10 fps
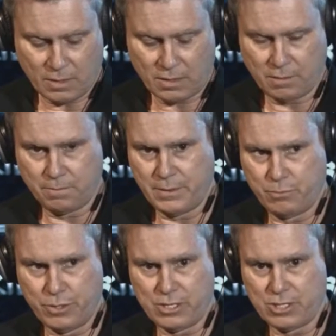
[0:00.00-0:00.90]
the
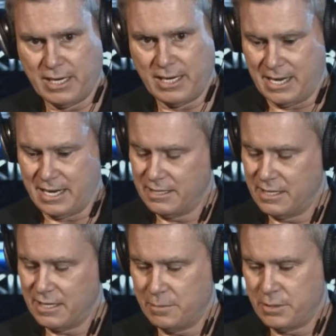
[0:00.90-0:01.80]
British in India did
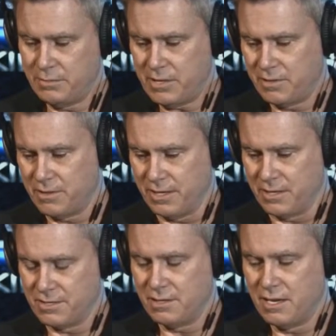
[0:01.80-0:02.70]
a couple of other
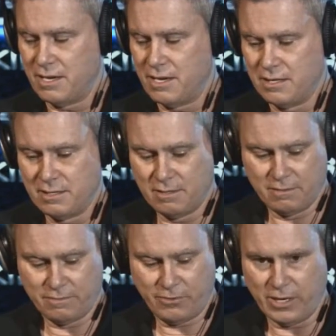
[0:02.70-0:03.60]
things.
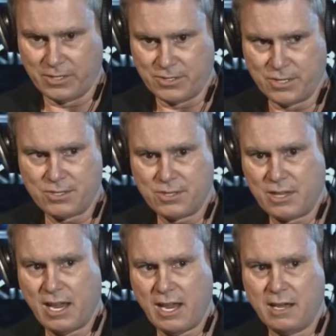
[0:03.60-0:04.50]
For instance,
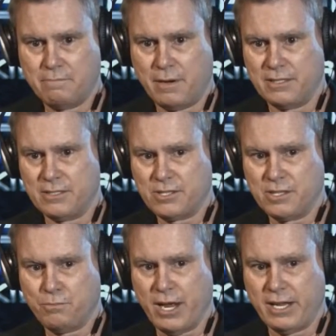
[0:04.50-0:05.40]
they abolished
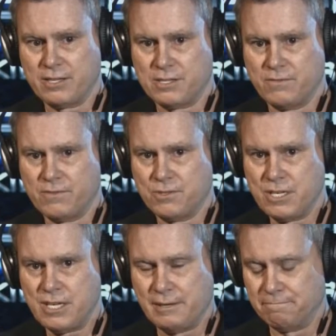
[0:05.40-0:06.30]
the practice of
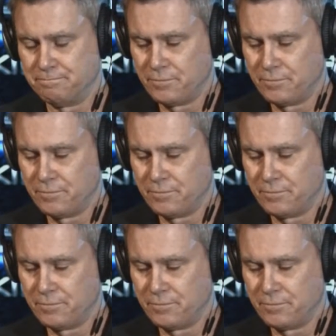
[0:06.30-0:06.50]
suttee.